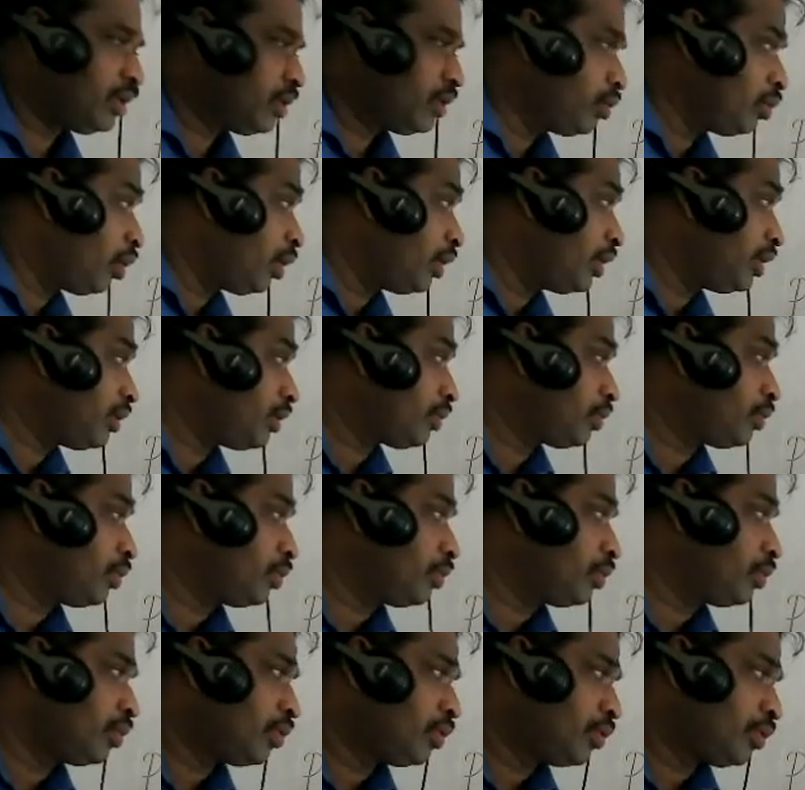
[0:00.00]
you don't need
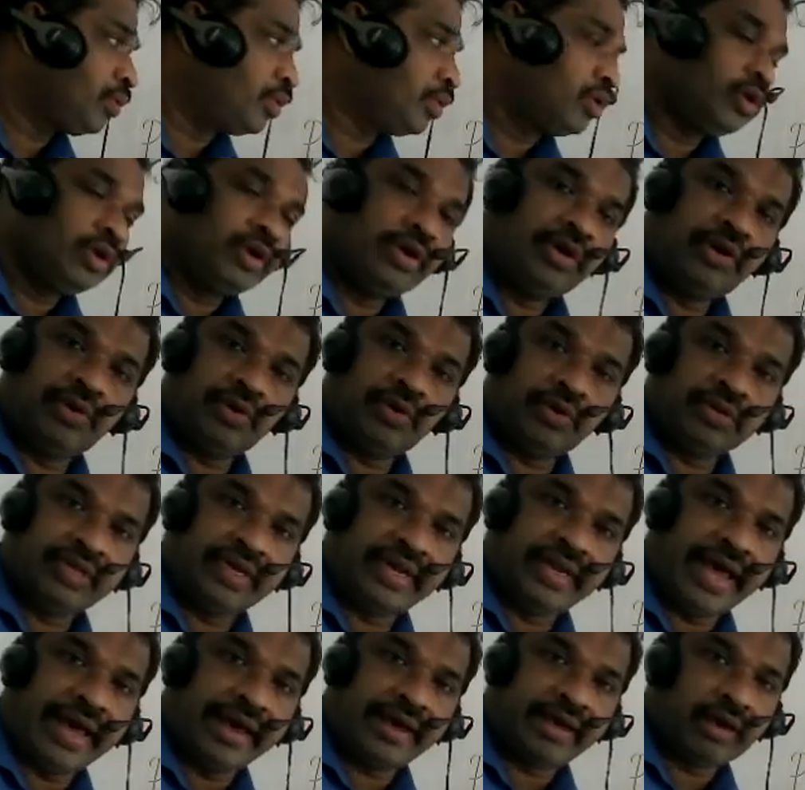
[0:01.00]
to draw the
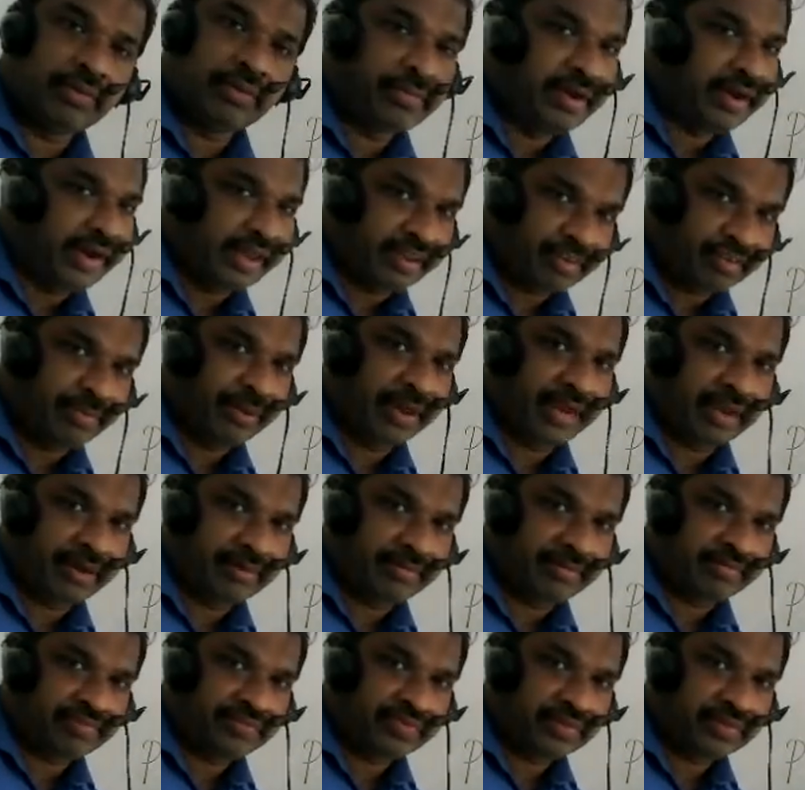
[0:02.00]
diagram and explain.